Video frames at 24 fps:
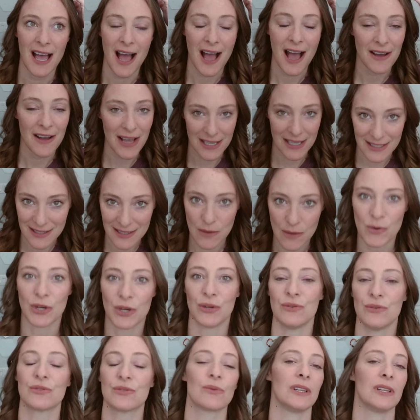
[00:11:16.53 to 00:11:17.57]
as someone
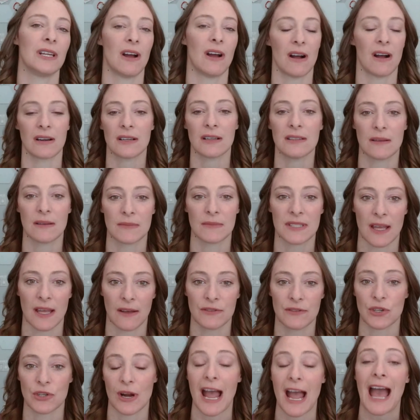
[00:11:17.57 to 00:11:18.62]
who's really hard on
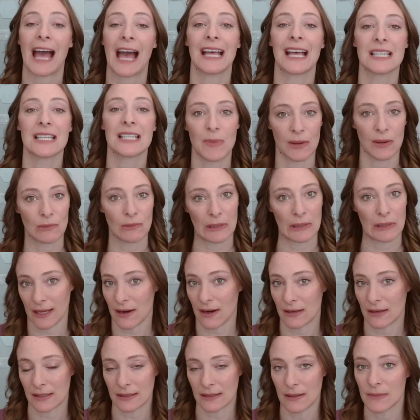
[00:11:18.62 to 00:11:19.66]
themselves or has been really
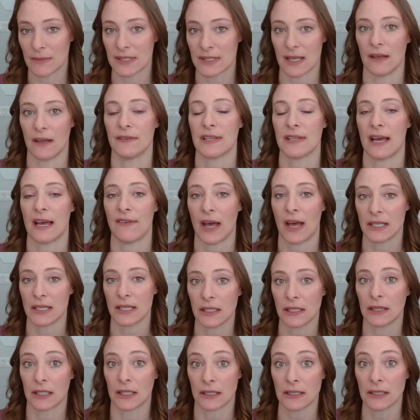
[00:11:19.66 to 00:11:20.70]
hard on themselves, I've had to
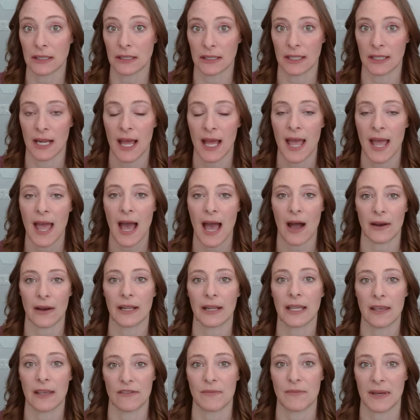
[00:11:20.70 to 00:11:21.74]
learn how to
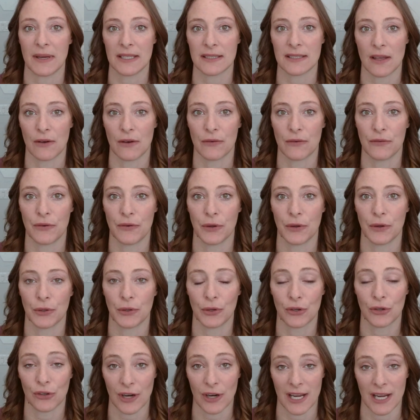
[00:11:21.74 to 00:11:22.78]
give myself
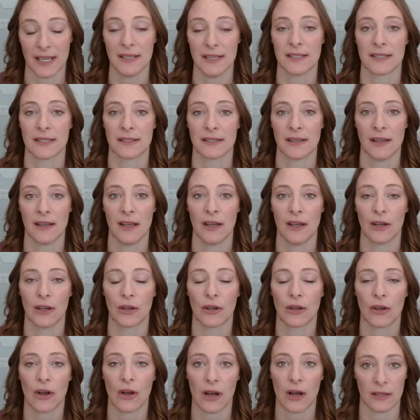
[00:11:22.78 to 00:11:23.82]
grace
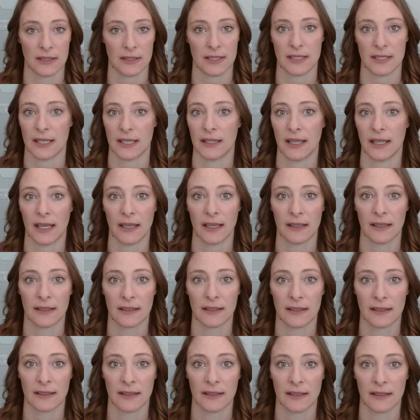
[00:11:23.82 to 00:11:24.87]
constantly.
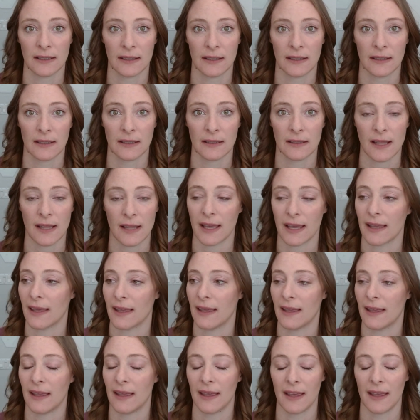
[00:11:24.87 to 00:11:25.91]
Like,
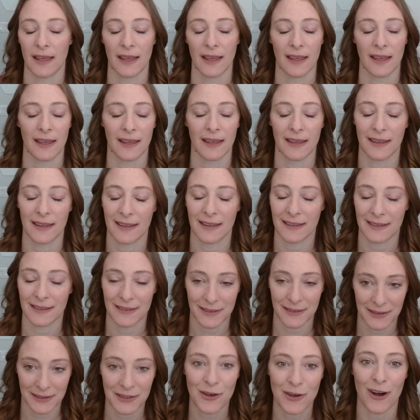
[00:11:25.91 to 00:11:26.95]

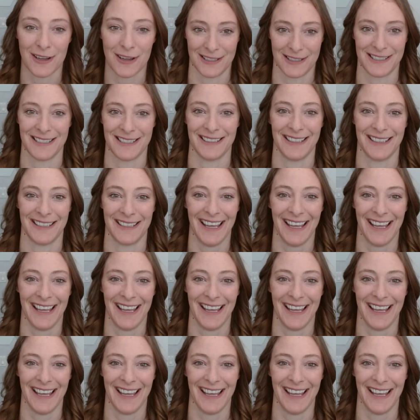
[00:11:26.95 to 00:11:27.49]
constantly.